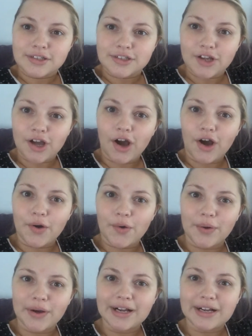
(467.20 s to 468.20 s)
So
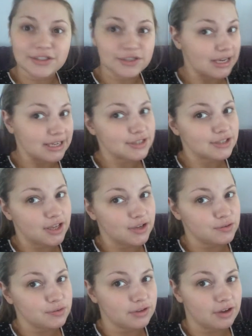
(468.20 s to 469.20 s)

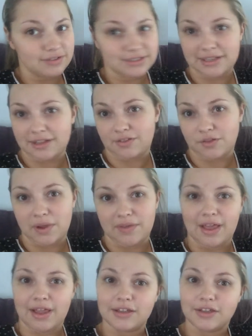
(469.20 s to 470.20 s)
excuse obviously the way
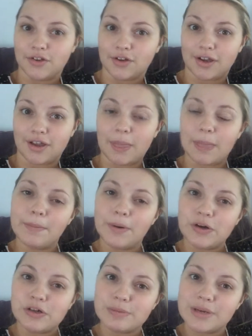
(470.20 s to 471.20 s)
that I look at the
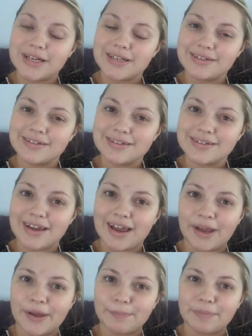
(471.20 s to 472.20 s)
moment.
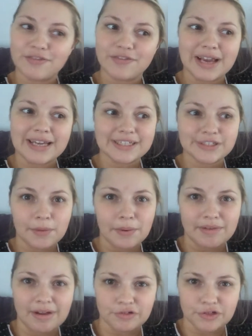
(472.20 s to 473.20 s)
Um, my friend is
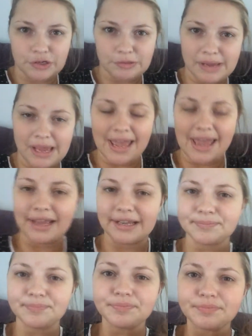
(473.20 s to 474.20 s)
coming around doing my hair